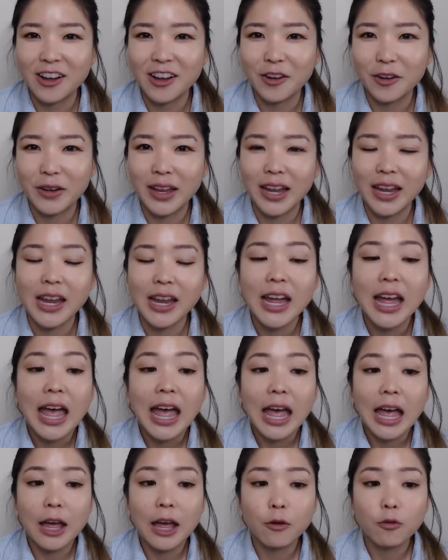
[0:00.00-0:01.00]
Okay,
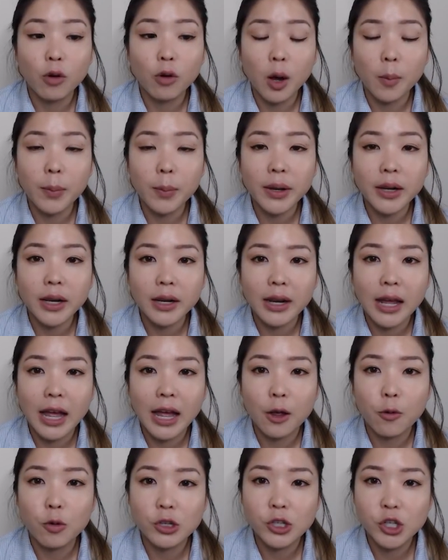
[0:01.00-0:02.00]
and Robin and I
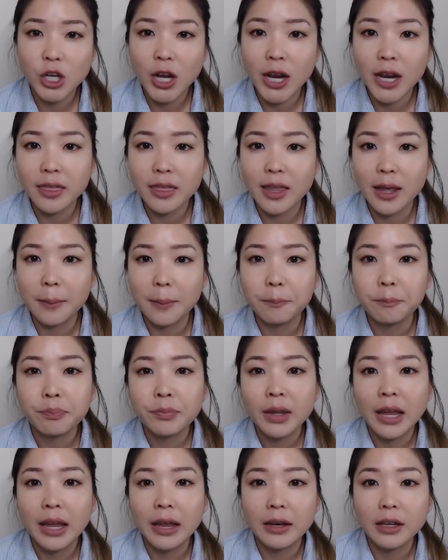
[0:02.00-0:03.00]
will check them
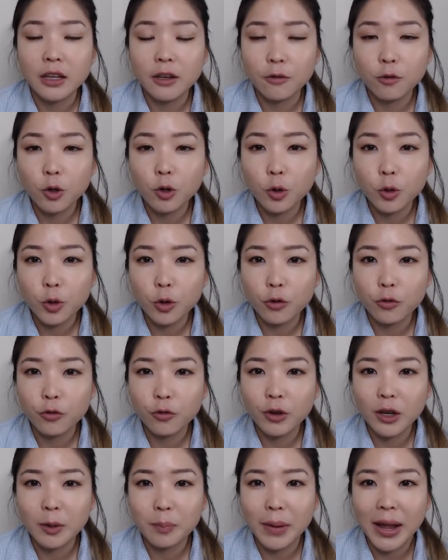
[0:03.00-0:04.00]
and give you your
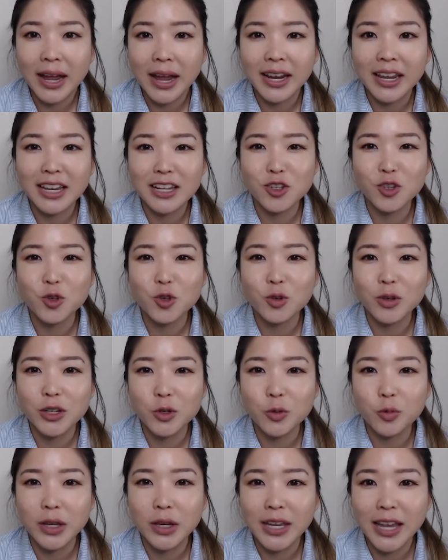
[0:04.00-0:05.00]
feedback as soon as
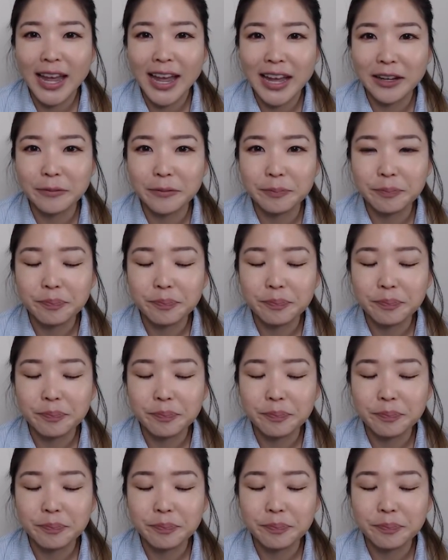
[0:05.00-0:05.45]
we can.